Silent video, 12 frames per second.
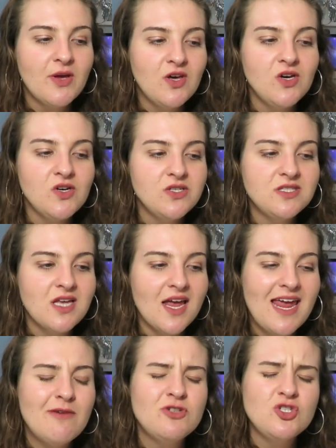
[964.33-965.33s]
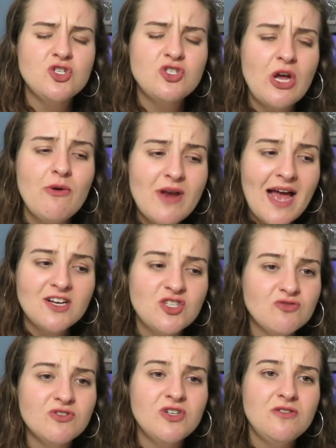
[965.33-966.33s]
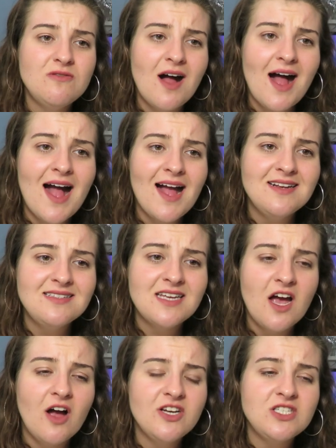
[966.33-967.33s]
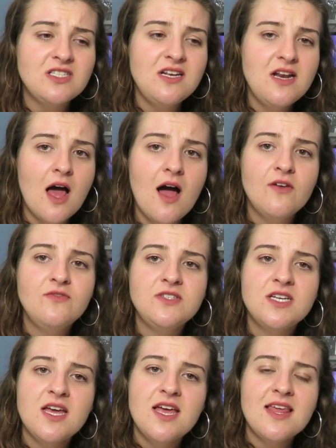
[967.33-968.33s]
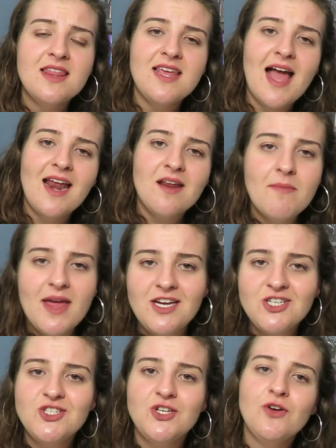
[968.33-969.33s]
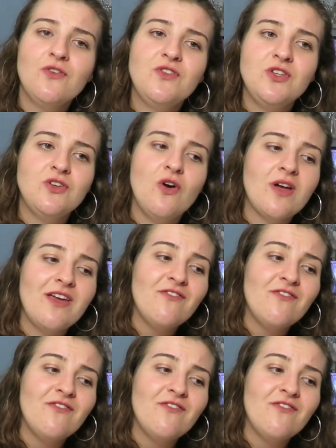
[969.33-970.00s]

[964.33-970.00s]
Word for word: because it was just so natural, and I just loved the animation of the dog.